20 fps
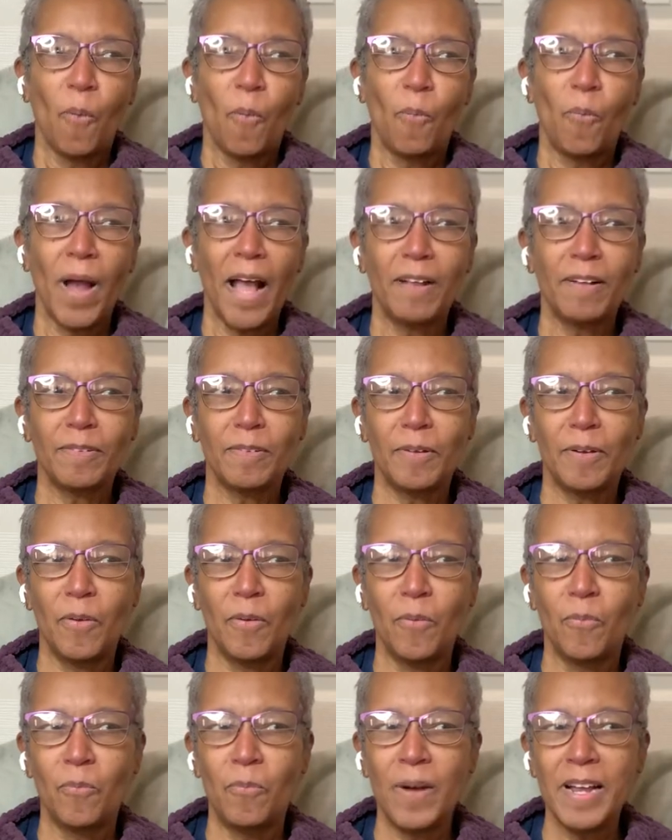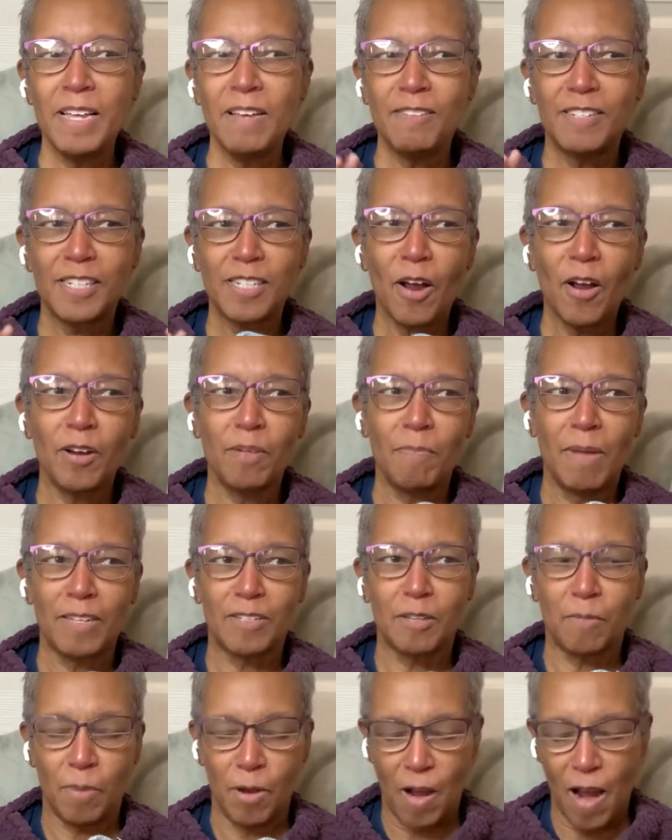Well, when you start a
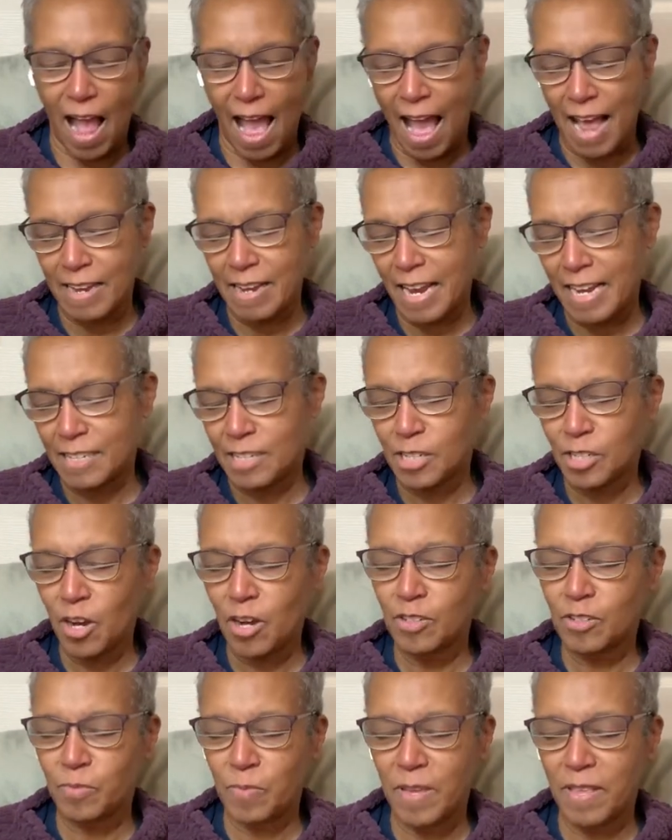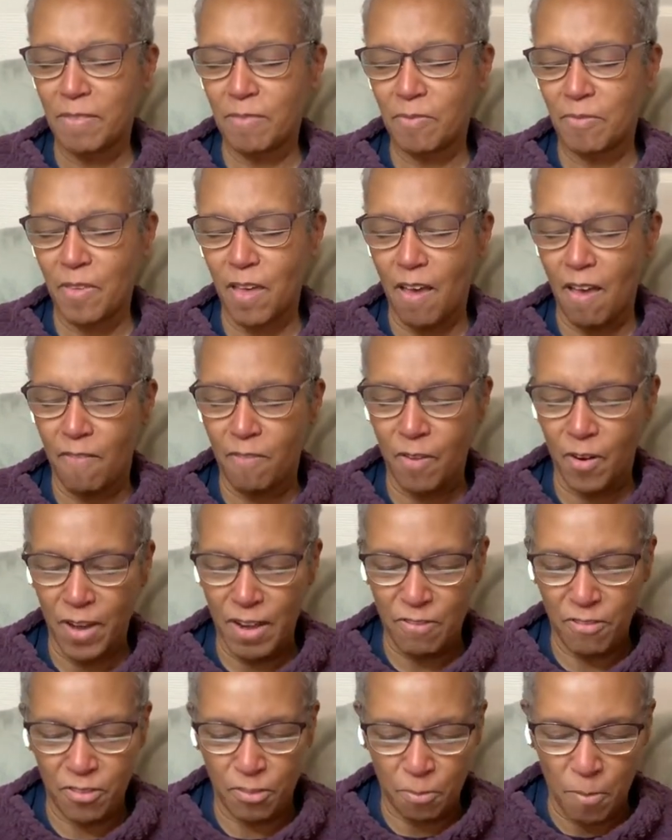muscle burr hat, it starts with a
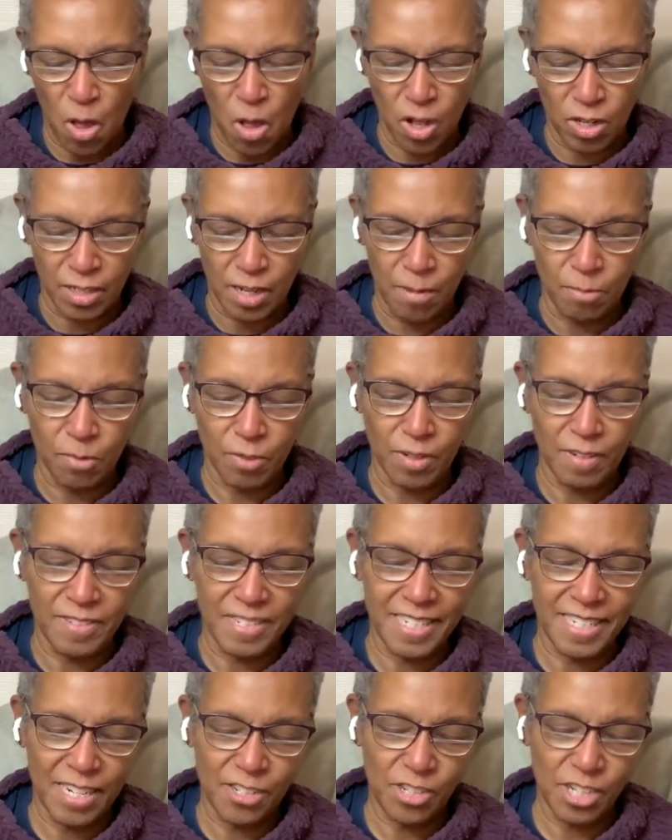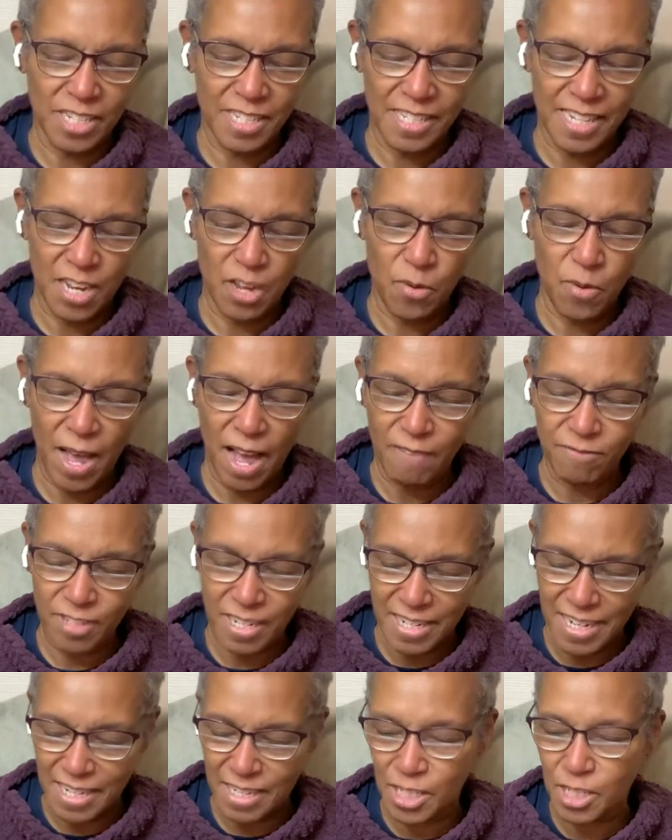very small number of stitches and you have
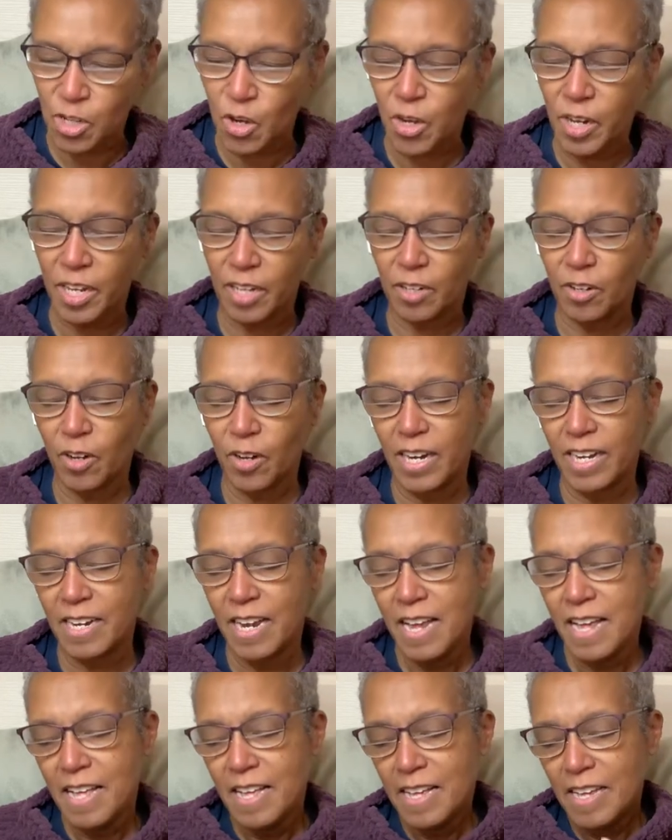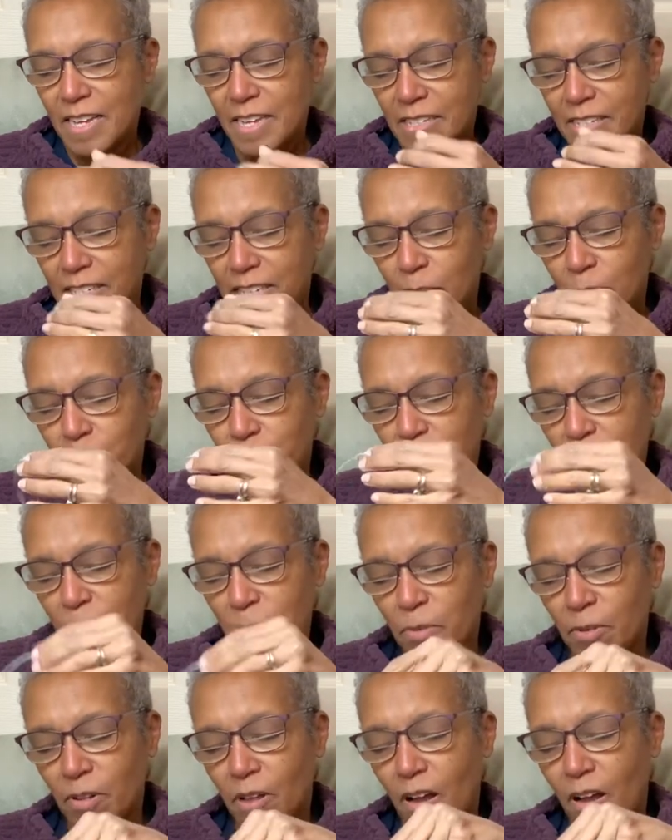to knit circular, and some
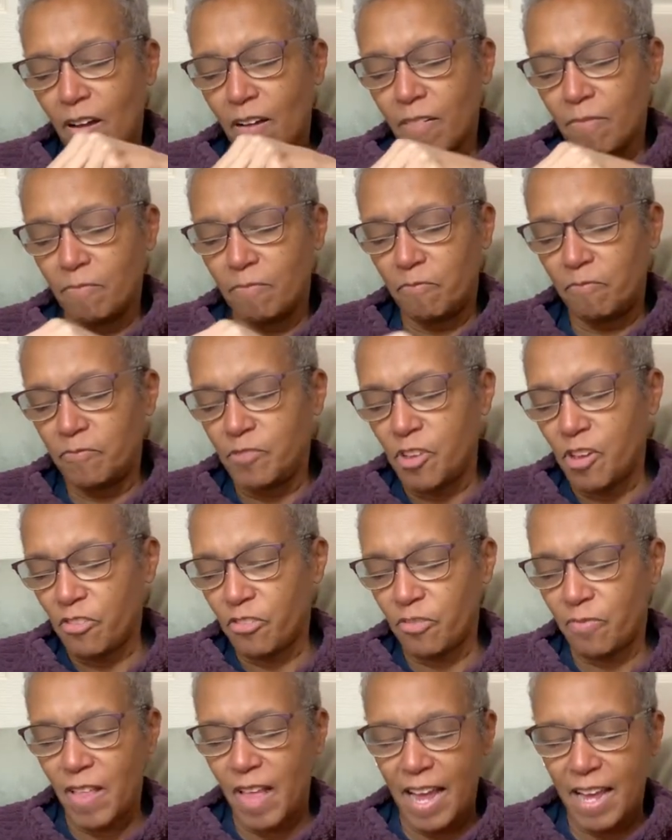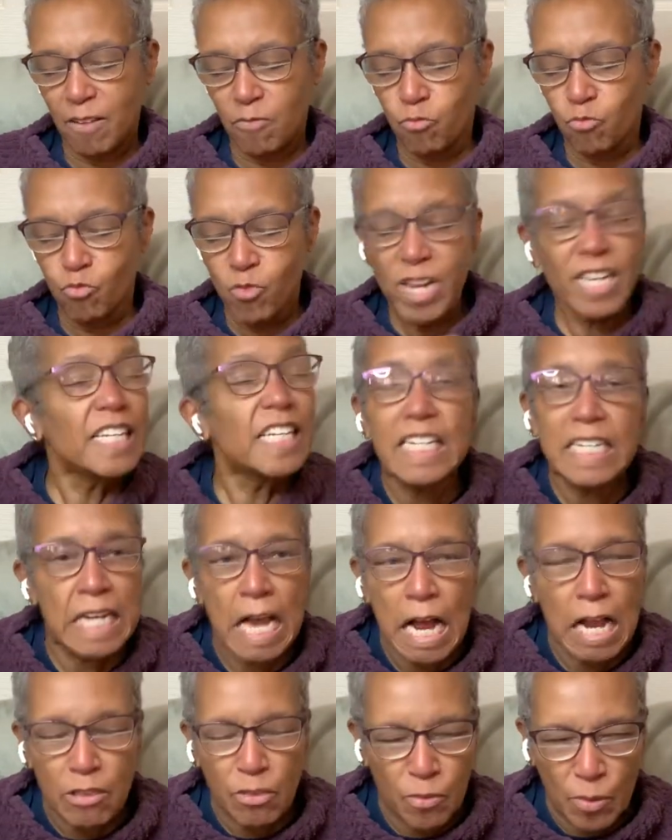people are just like really
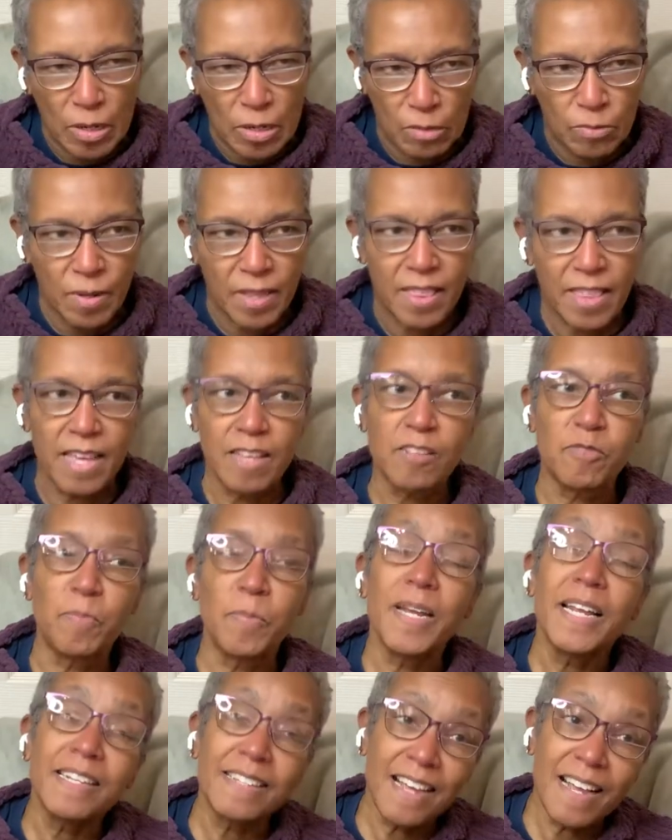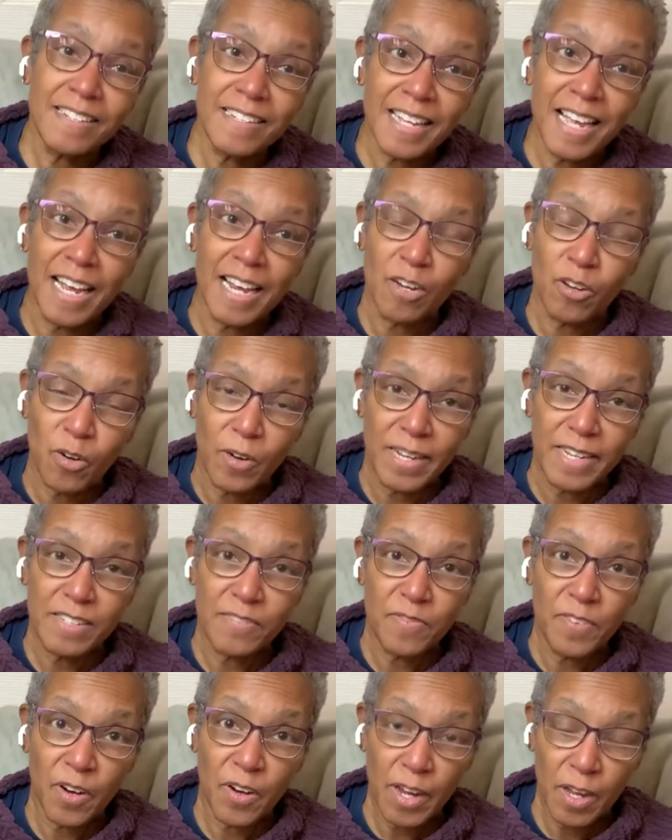not thrilled with this, but it does
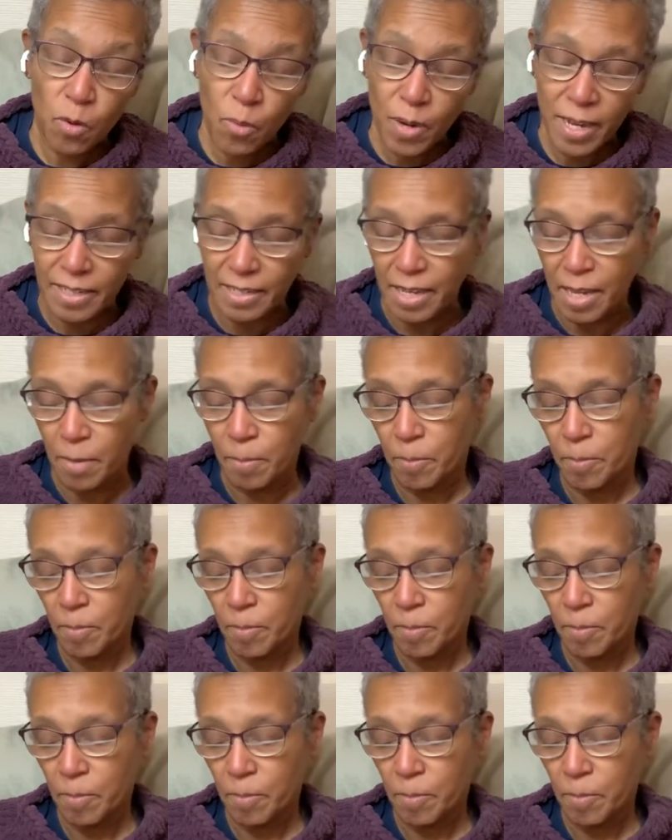increase very quickly.